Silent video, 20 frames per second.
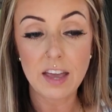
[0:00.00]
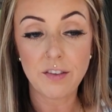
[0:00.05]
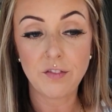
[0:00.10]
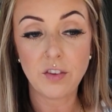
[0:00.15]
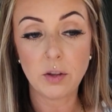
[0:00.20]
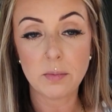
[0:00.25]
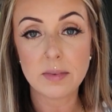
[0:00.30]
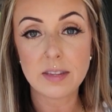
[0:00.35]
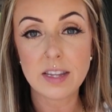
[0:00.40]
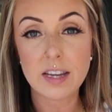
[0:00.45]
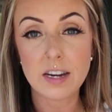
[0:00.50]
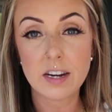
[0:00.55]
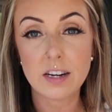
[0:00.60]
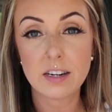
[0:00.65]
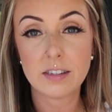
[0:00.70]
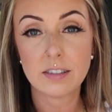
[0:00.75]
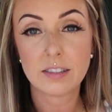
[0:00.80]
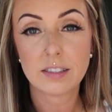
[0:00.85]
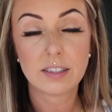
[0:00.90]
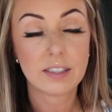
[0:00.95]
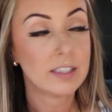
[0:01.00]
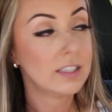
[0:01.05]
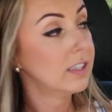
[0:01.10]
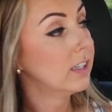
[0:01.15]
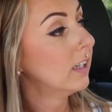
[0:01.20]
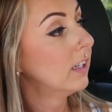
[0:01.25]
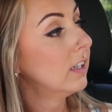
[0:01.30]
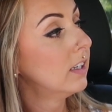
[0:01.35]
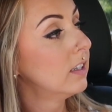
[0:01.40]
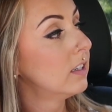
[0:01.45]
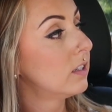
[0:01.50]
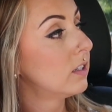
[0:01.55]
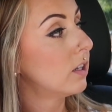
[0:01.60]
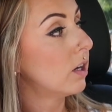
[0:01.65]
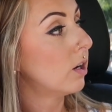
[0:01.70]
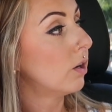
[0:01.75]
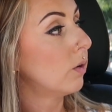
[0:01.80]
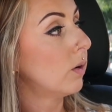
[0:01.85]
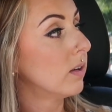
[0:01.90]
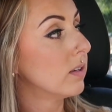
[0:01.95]
I can't film in there.
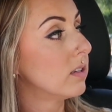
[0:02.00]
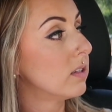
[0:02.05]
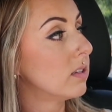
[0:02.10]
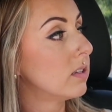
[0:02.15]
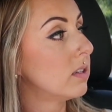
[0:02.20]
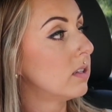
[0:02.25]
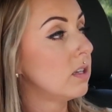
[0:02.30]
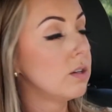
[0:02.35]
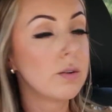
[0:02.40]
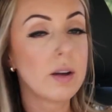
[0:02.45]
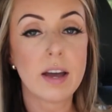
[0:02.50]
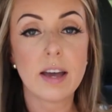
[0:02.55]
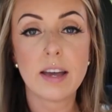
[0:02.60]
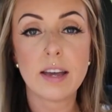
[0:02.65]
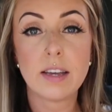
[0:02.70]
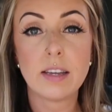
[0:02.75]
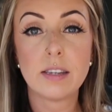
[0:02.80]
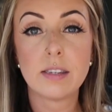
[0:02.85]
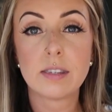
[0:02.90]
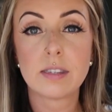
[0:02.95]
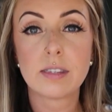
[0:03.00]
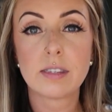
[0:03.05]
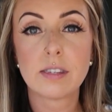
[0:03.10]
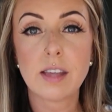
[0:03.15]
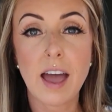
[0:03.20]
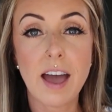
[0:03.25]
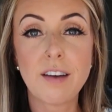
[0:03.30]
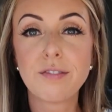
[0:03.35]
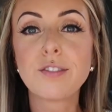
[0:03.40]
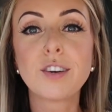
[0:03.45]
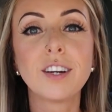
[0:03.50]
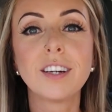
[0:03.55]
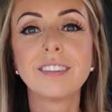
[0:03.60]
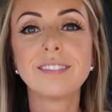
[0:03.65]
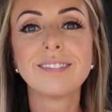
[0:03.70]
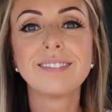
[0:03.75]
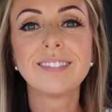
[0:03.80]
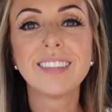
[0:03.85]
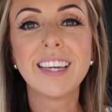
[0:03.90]
So I'll see you guys after.